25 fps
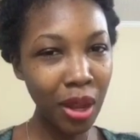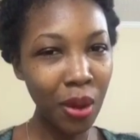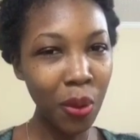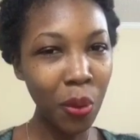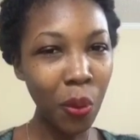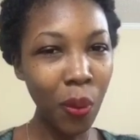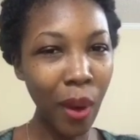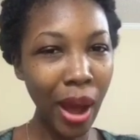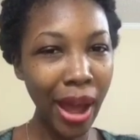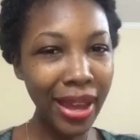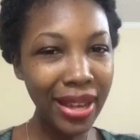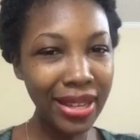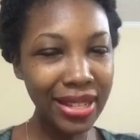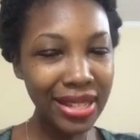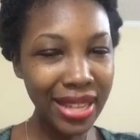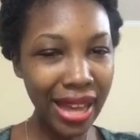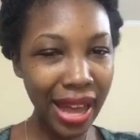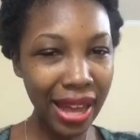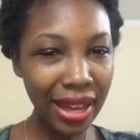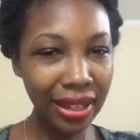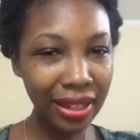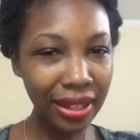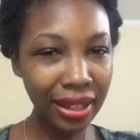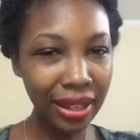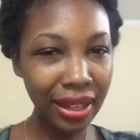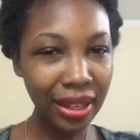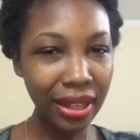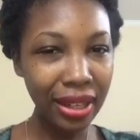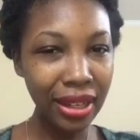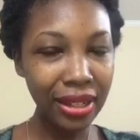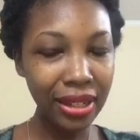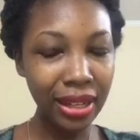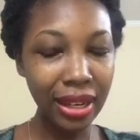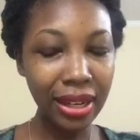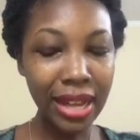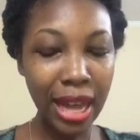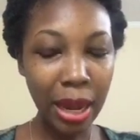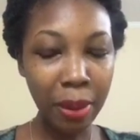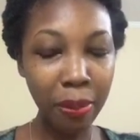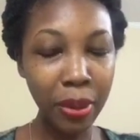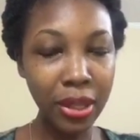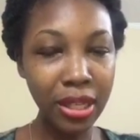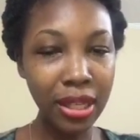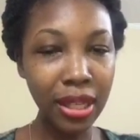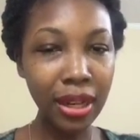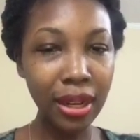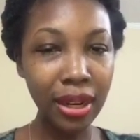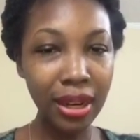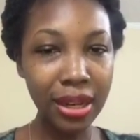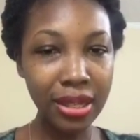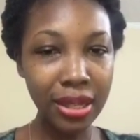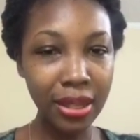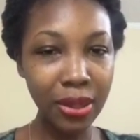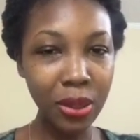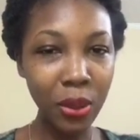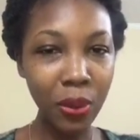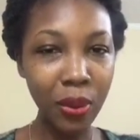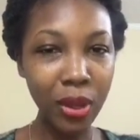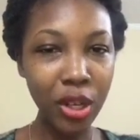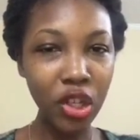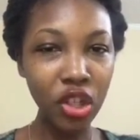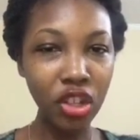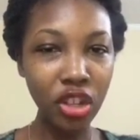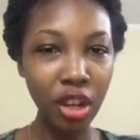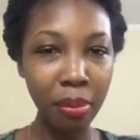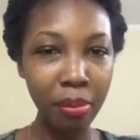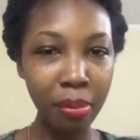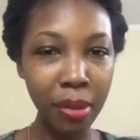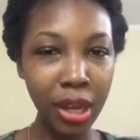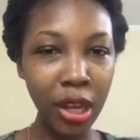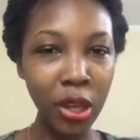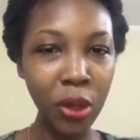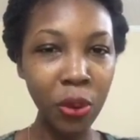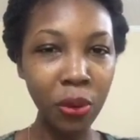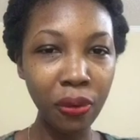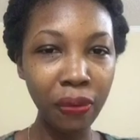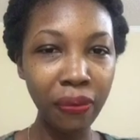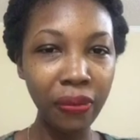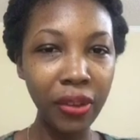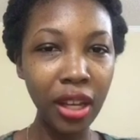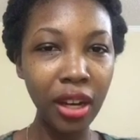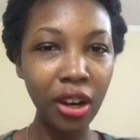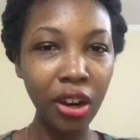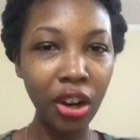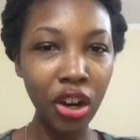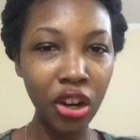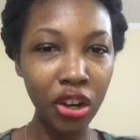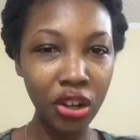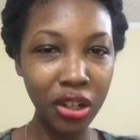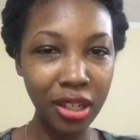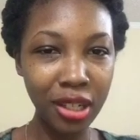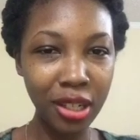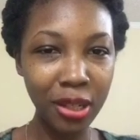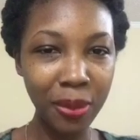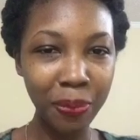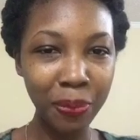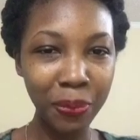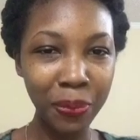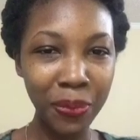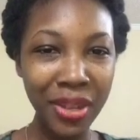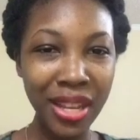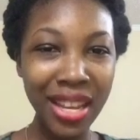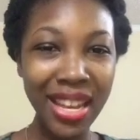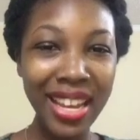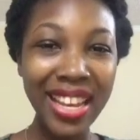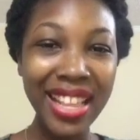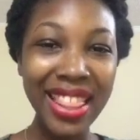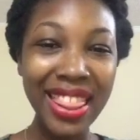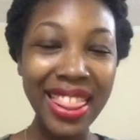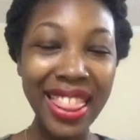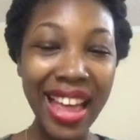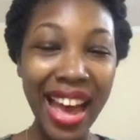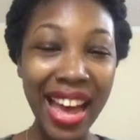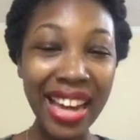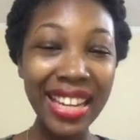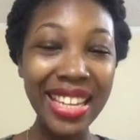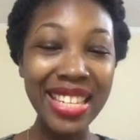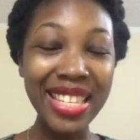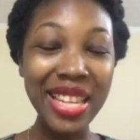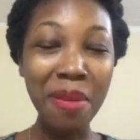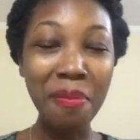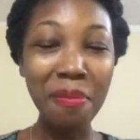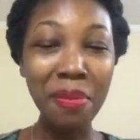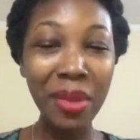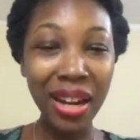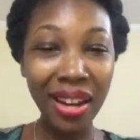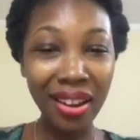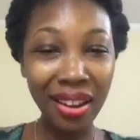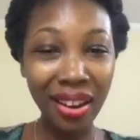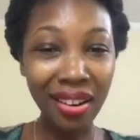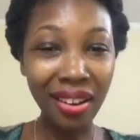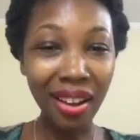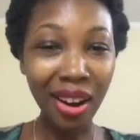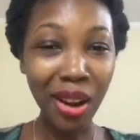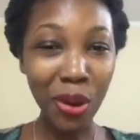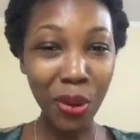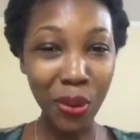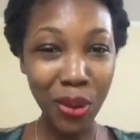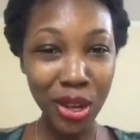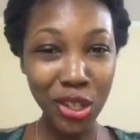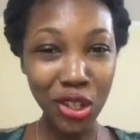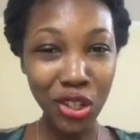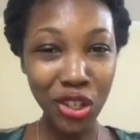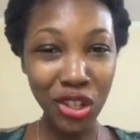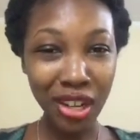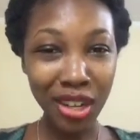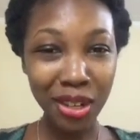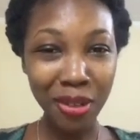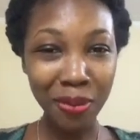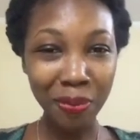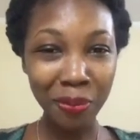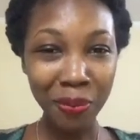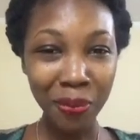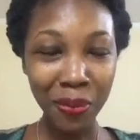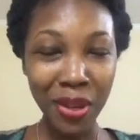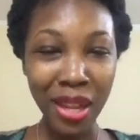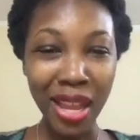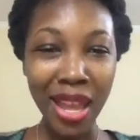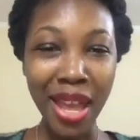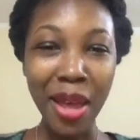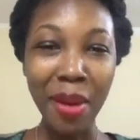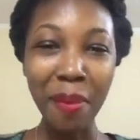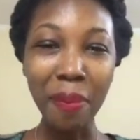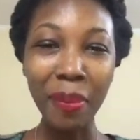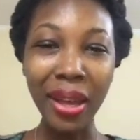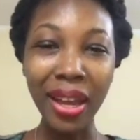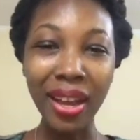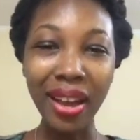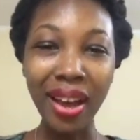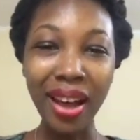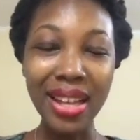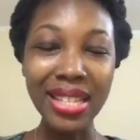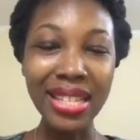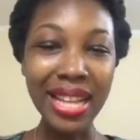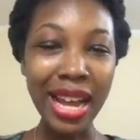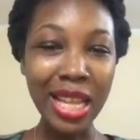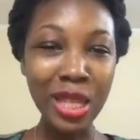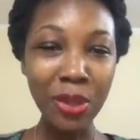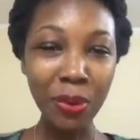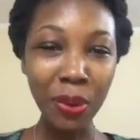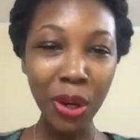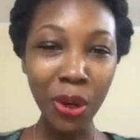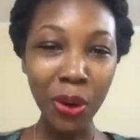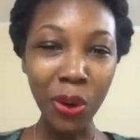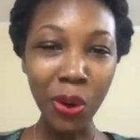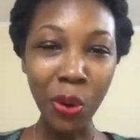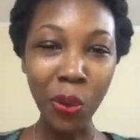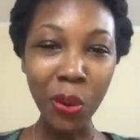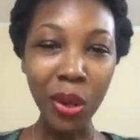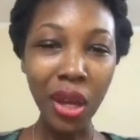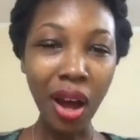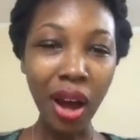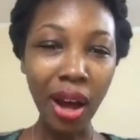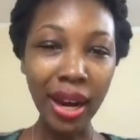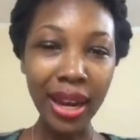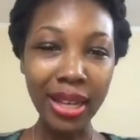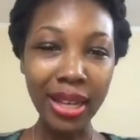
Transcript: Why exactly did that particular situation make you feel hurt? That is $1 million question. Because as we know, we all